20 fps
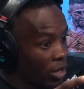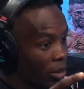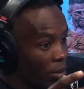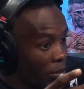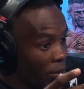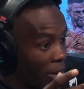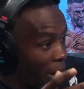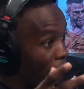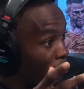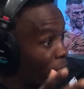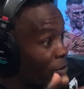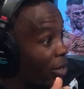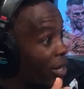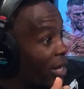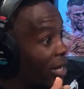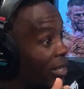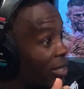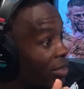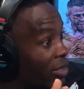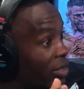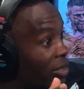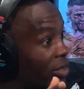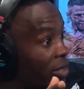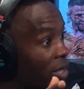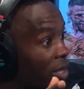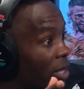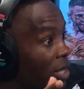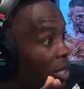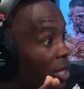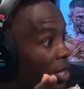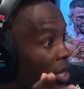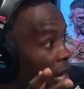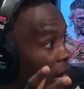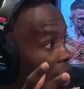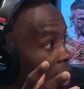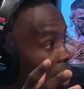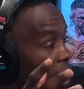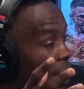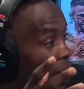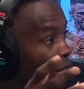my friends,
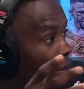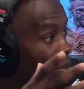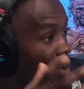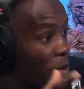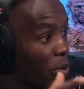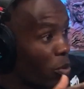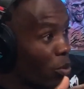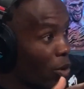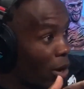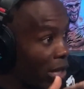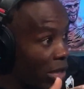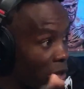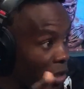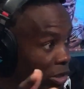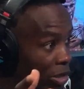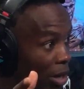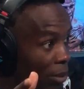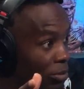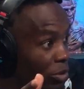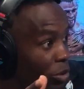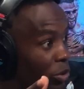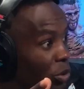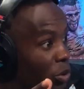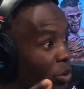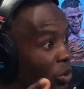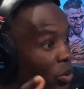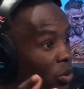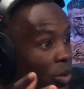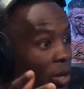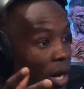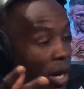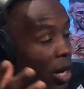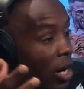people who I looked up to,